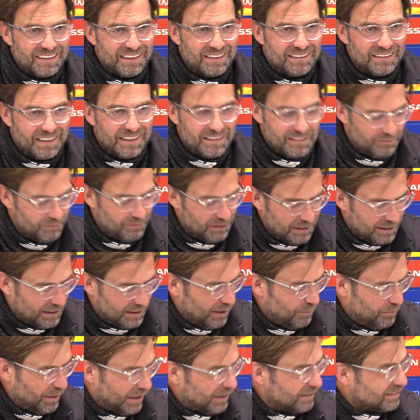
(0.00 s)
And then when he
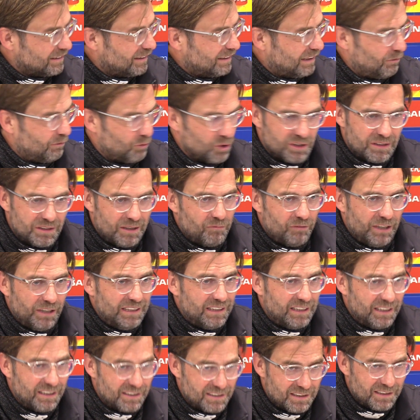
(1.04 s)
came back, I said, I'm
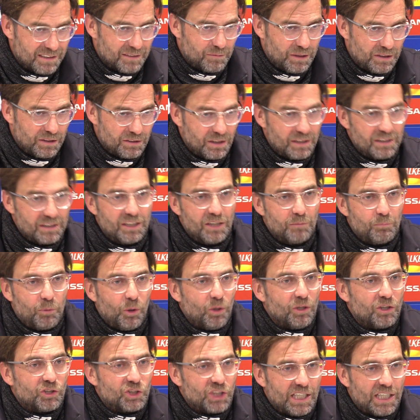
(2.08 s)
waiting here since minutes, and he
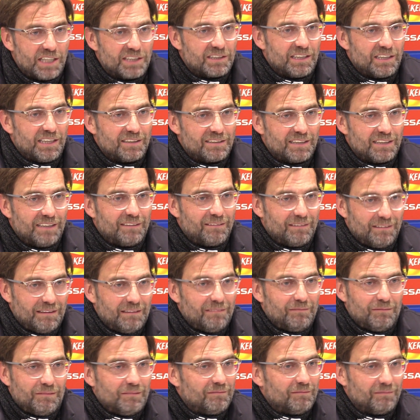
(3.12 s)
apologized, and I said,
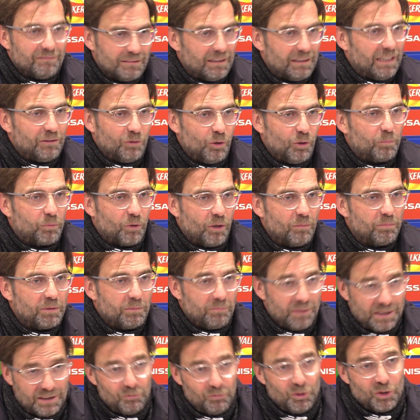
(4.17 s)
yeah, no
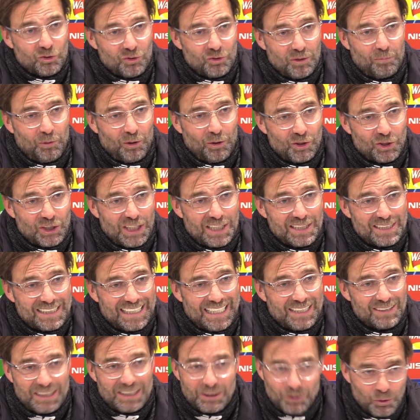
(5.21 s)
problem. But he wants to apologize
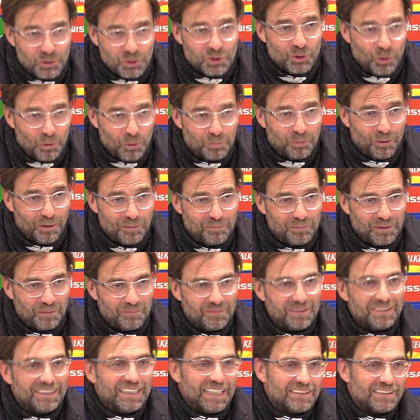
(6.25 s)
again. I said, no, it's no
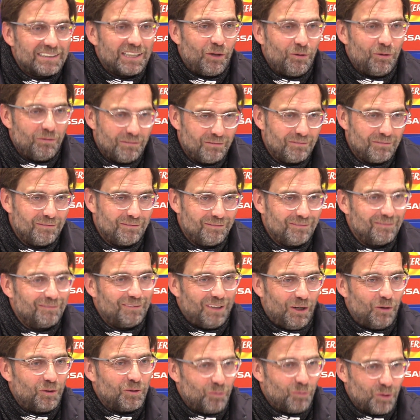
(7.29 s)
problem, and that's how
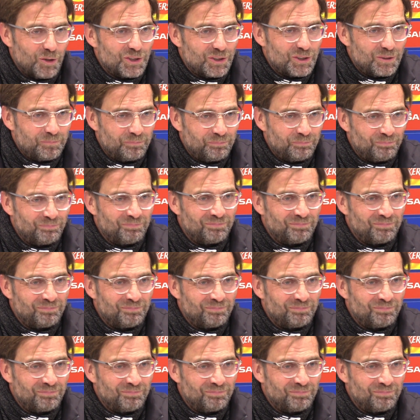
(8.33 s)
it was.